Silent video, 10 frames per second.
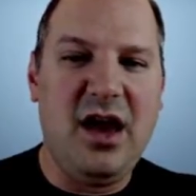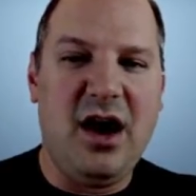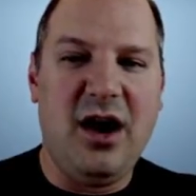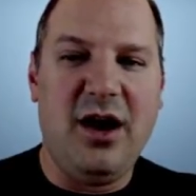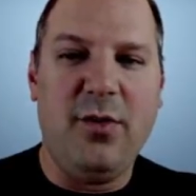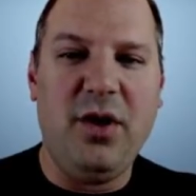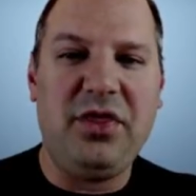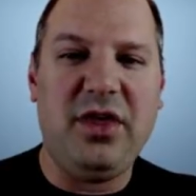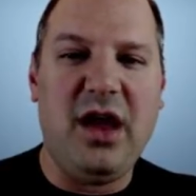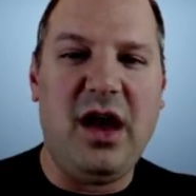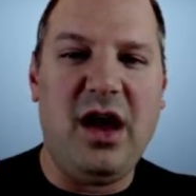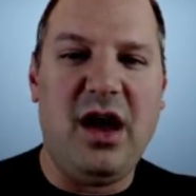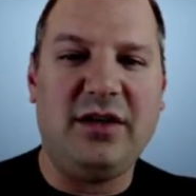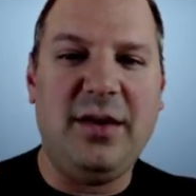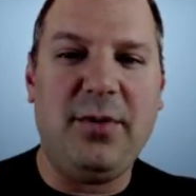with
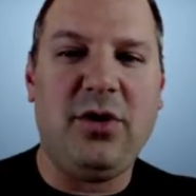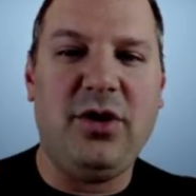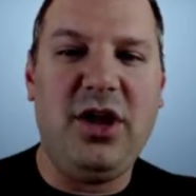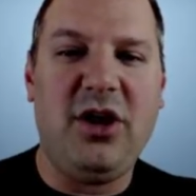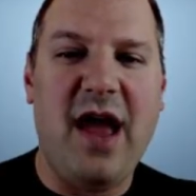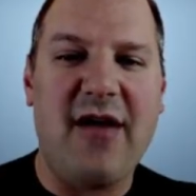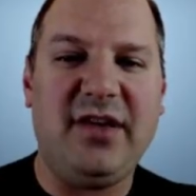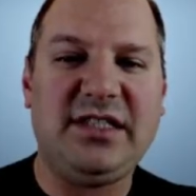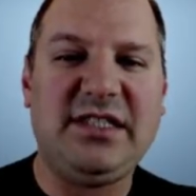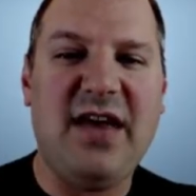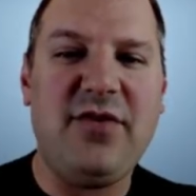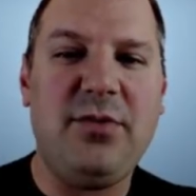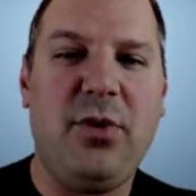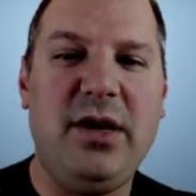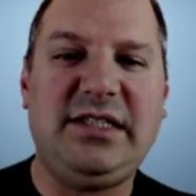a typical year having
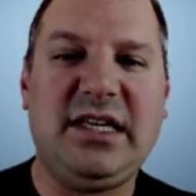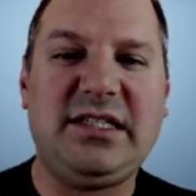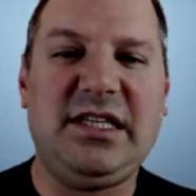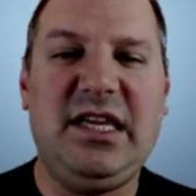7.6